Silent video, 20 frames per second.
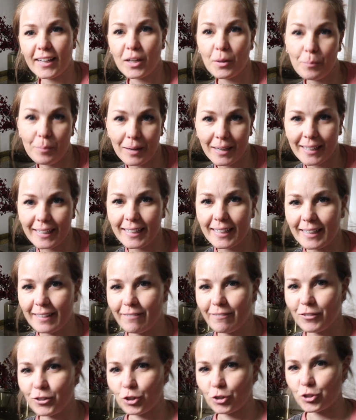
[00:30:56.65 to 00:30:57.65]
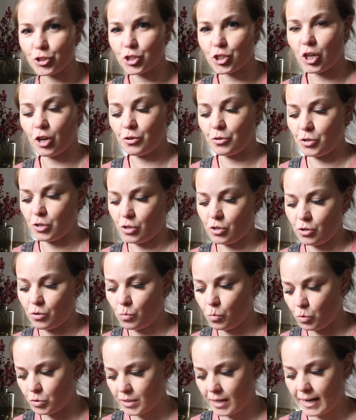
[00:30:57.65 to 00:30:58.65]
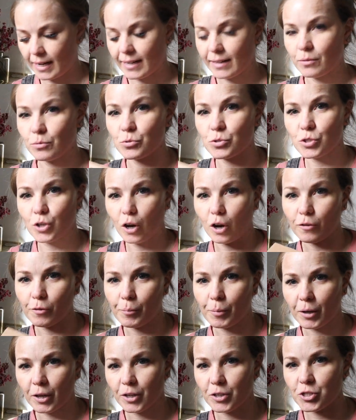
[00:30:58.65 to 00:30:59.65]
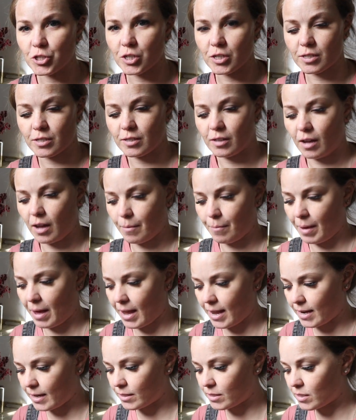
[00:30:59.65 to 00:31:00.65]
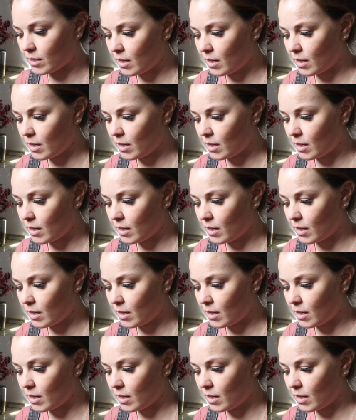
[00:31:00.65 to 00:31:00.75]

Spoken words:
completely forgot to show you was a little Zara purchase that I made.